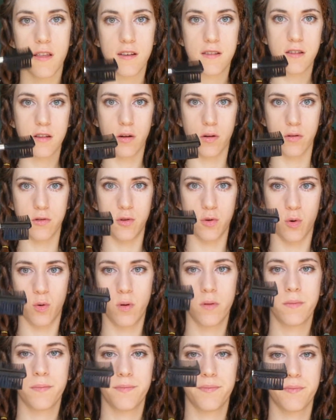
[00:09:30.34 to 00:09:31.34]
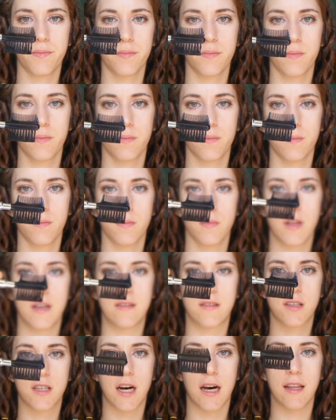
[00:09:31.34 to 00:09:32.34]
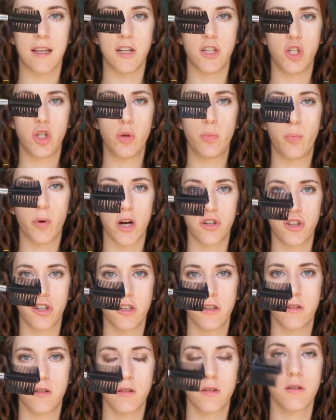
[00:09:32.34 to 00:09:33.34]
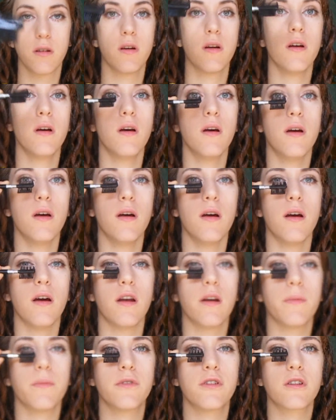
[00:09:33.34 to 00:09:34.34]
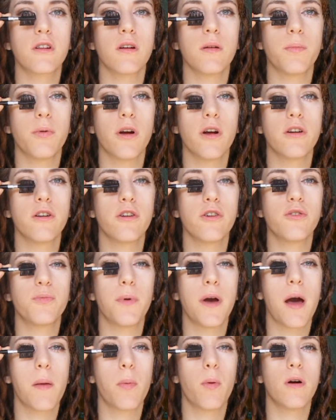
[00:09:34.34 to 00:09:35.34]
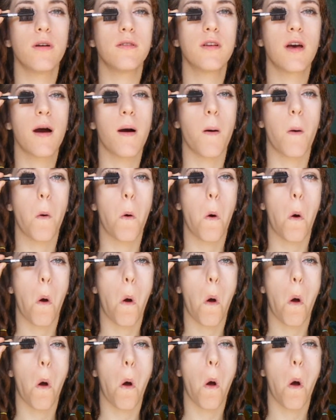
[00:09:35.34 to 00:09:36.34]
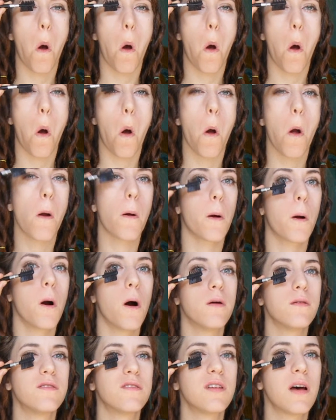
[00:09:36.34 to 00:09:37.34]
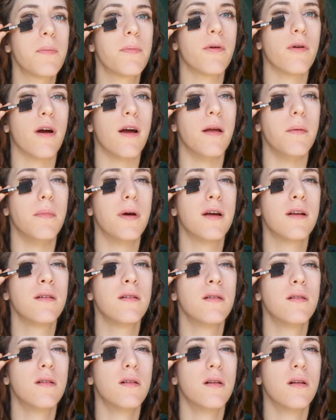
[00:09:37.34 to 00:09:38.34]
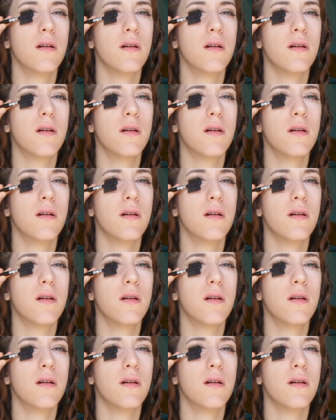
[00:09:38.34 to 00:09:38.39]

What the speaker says: This little tool, it's got like 2 brushes, and I'm just going to brush those bad boys out. Oh, gotta separate, man.